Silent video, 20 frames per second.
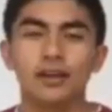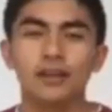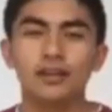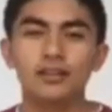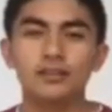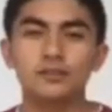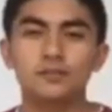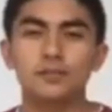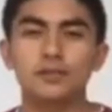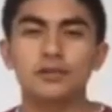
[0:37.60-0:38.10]
It
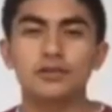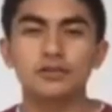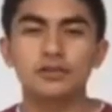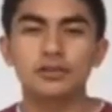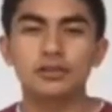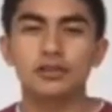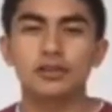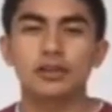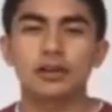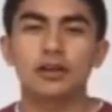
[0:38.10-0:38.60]
is
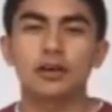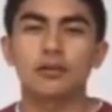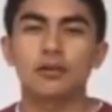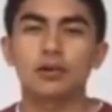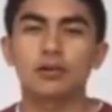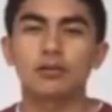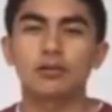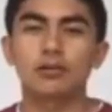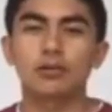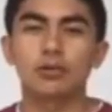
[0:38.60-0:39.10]
perched
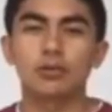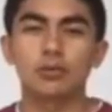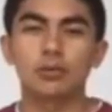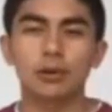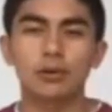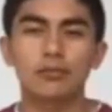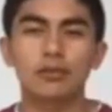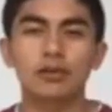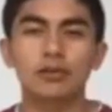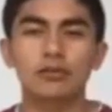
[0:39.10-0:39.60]
above the
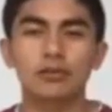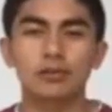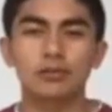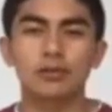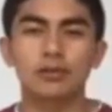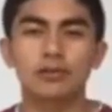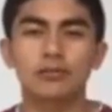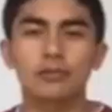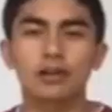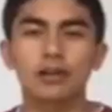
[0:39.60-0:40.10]
Urubamba
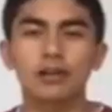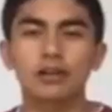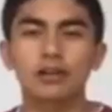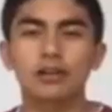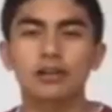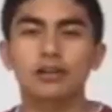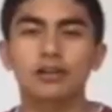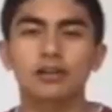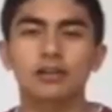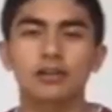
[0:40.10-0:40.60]
River
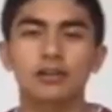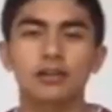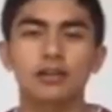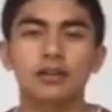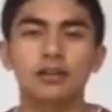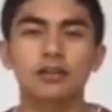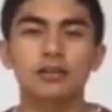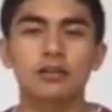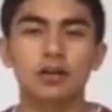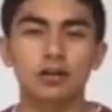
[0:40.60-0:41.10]
Valley
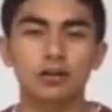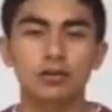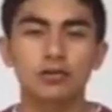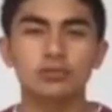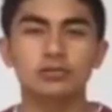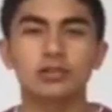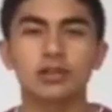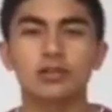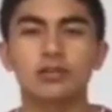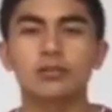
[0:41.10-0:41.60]
in a narrow
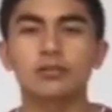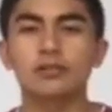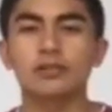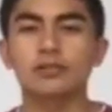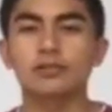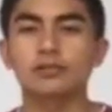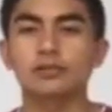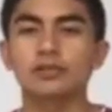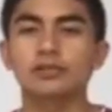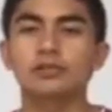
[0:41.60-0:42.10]
saddle
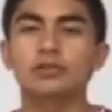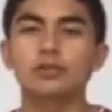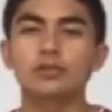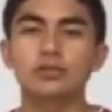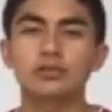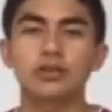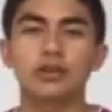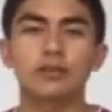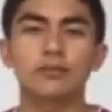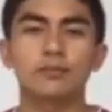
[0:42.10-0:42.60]
between 2
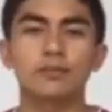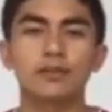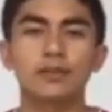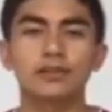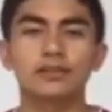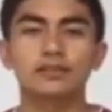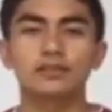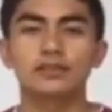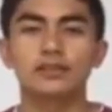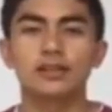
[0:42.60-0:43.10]
sharp
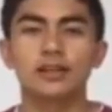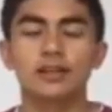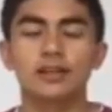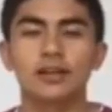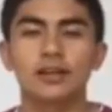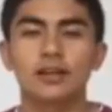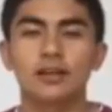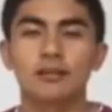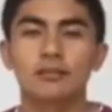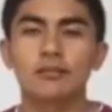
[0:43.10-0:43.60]
peaks,
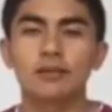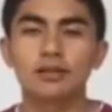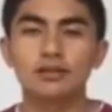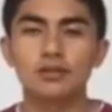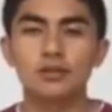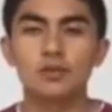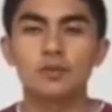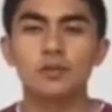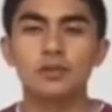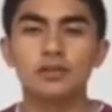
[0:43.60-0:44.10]

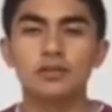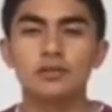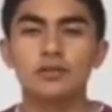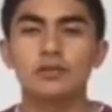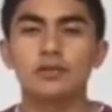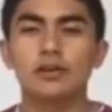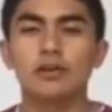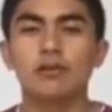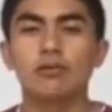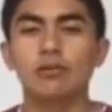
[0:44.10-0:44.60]
Machu Picchu
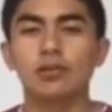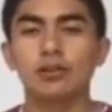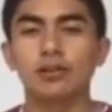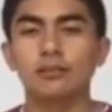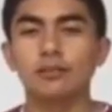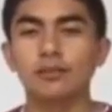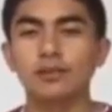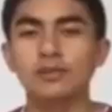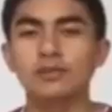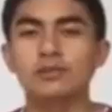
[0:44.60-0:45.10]
and
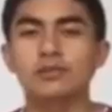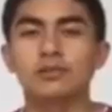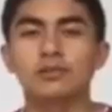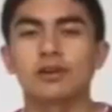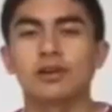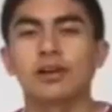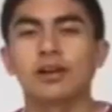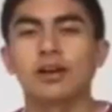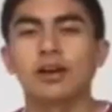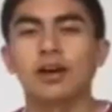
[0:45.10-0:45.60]
Huayna Picchu,
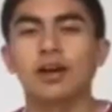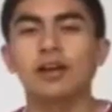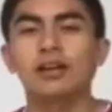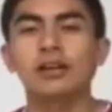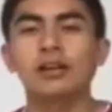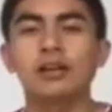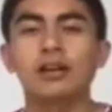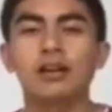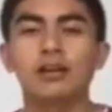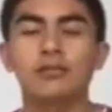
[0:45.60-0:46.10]
at
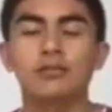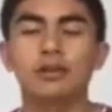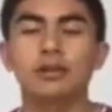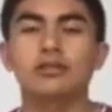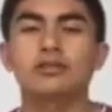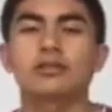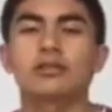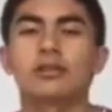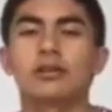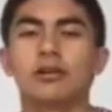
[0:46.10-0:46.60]
an
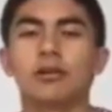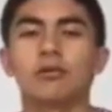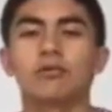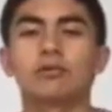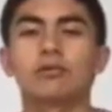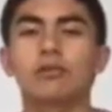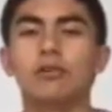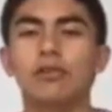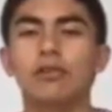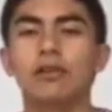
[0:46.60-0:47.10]
elevation
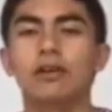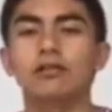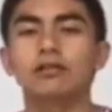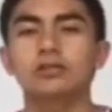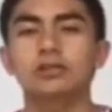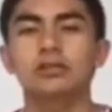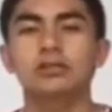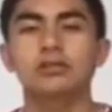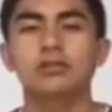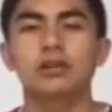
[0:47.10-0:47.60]
of
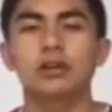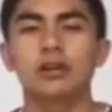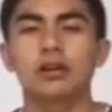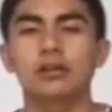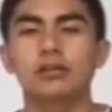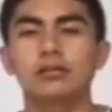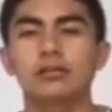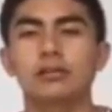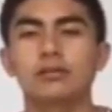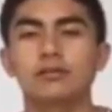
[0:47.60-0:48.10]

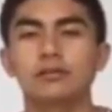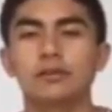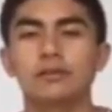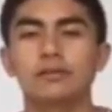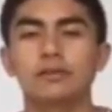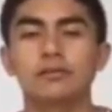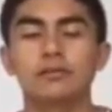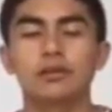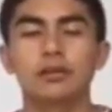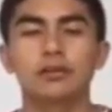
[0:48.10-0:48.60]

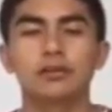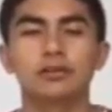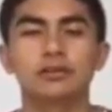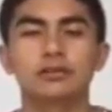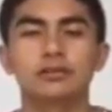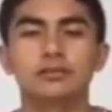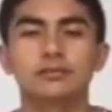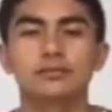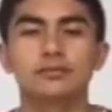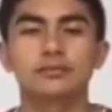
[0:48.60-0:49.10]
2,350
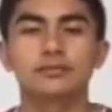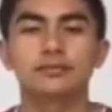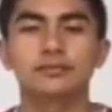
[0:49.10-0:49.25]
meters.